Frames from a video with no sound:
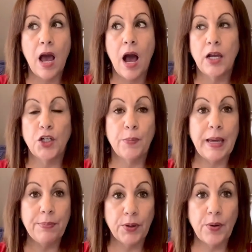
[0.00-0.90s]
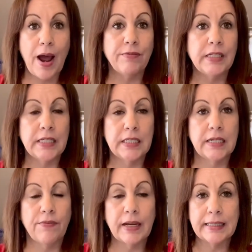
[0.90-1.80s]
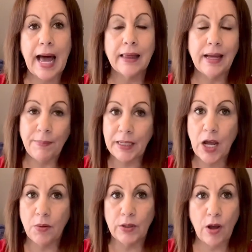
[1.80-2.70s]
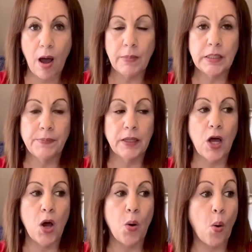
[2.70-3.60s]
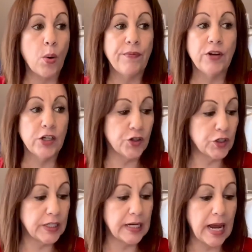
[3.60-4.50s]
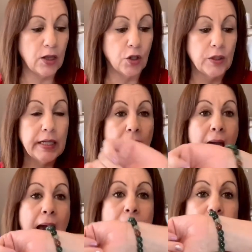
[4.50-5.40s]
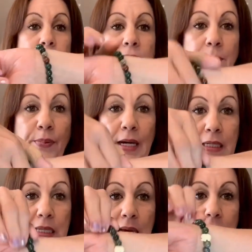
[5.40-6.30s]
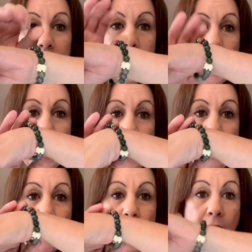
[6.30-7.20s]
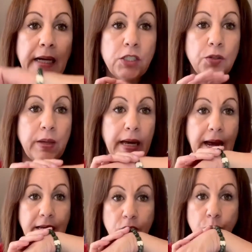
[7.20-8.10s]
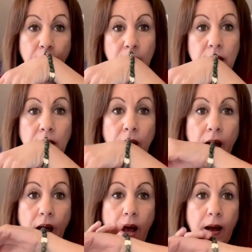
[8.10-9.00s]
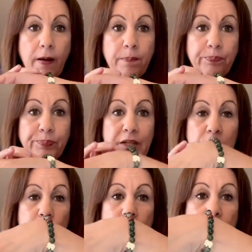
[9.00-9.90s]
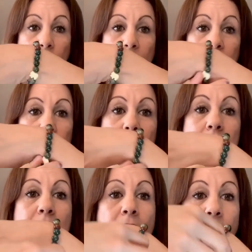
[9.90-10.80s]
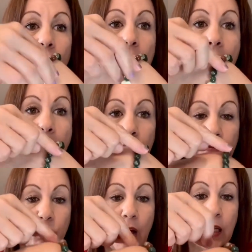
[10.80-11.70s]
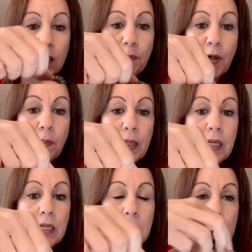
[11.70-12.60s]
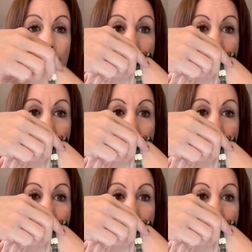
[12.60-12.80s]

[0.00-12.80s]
you know, paper crafting and stuff like that, let me know in the comments below. Or if you're interested in learning how to make bracelets, I do that as well. This one I made, this is actually out of jasper beads,